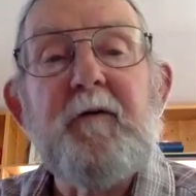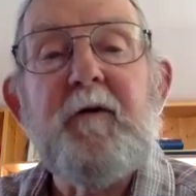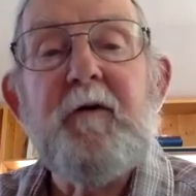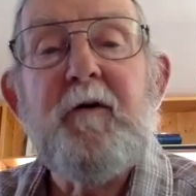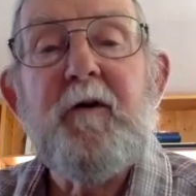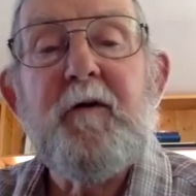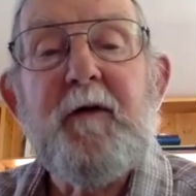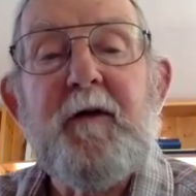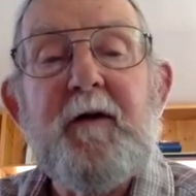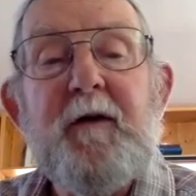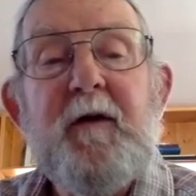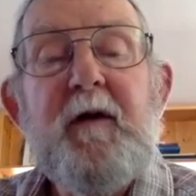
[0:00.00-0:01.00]
on all of
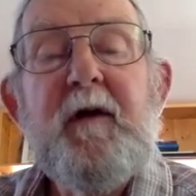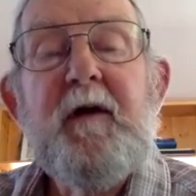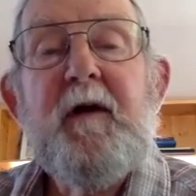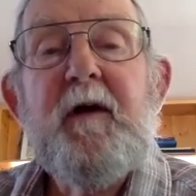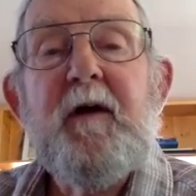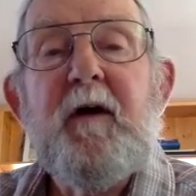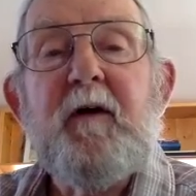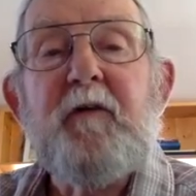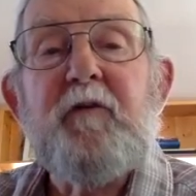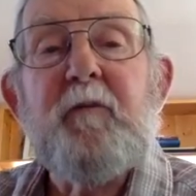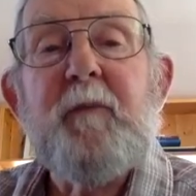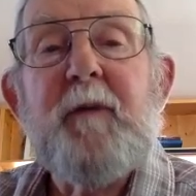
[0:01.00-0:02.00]
that.
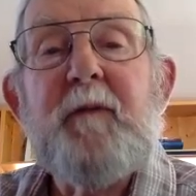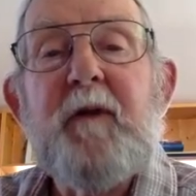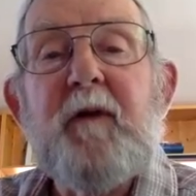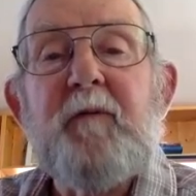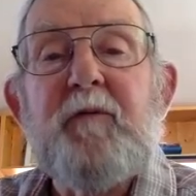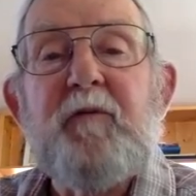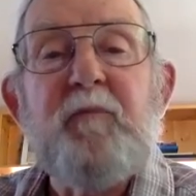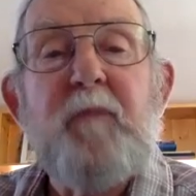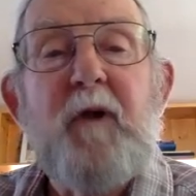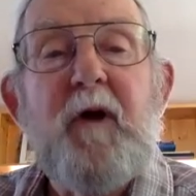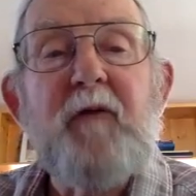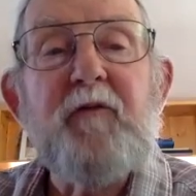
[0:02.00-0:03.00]
So maybe I'll just
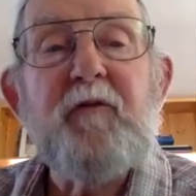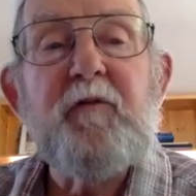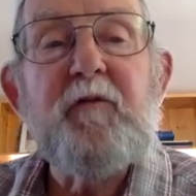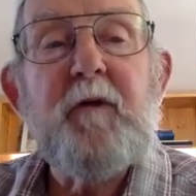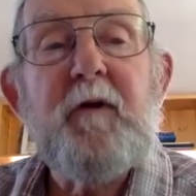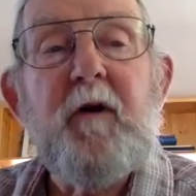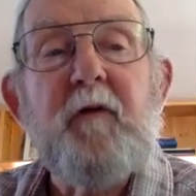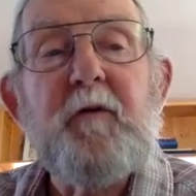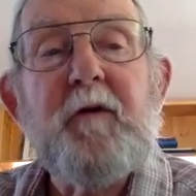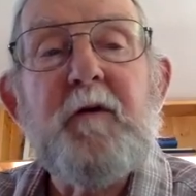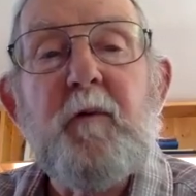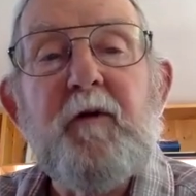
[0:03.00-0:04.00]
pause. Are there
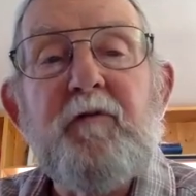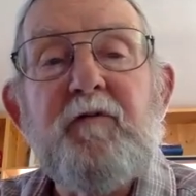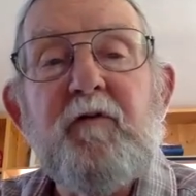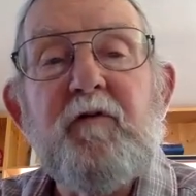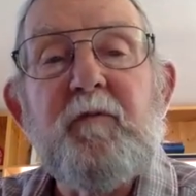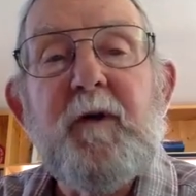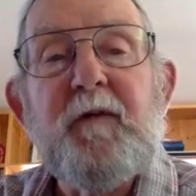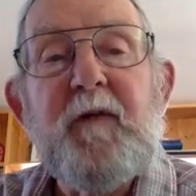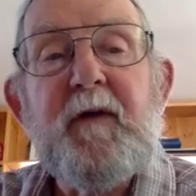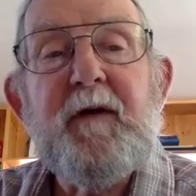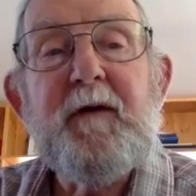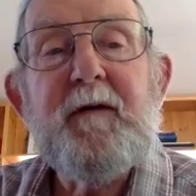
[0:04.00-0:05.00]
any questions about
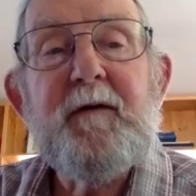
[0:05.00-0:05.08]
that?